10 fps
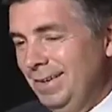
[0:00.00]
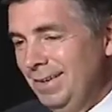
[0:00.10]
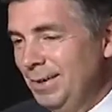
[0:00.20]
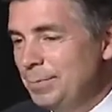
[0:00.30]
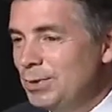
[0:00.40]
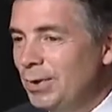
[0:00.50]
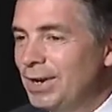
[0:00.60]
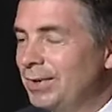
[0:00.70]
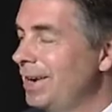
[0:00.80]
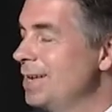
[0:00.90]
right.
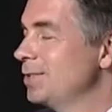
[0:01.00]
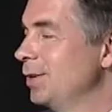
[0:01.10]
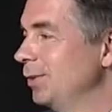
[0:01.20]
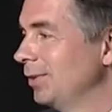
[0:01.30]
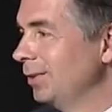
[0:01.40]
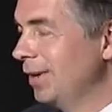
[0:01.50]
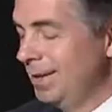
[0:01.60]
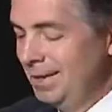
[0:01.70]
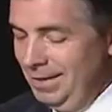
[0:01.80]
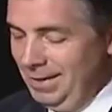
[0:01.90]
Majority creates the new rule. yeah.
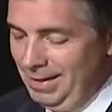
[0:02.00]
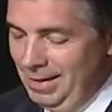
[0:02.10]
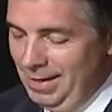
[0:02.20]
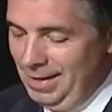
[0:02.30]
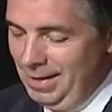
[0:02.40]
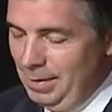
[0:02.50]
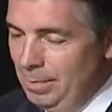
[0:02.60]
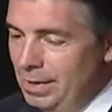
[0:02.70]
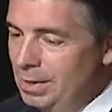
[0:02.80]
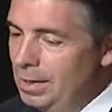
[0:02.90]
That's right. Right.
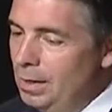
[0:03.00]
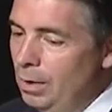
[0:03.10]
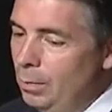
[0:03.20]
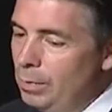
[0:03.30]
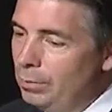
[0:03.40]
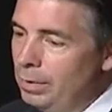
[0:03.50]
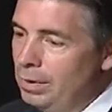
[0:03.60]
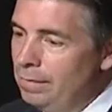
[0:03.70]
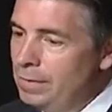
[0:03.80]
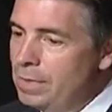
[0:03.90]
But you know,
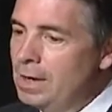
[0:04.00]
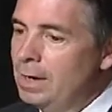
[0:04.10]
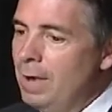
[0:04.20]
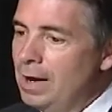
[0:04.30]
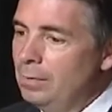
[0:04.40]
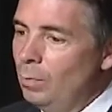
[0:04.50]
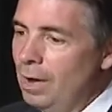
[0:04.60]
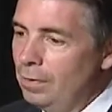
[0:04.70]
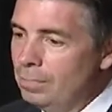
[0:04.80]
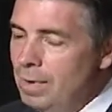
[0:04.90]
if you think about it, while there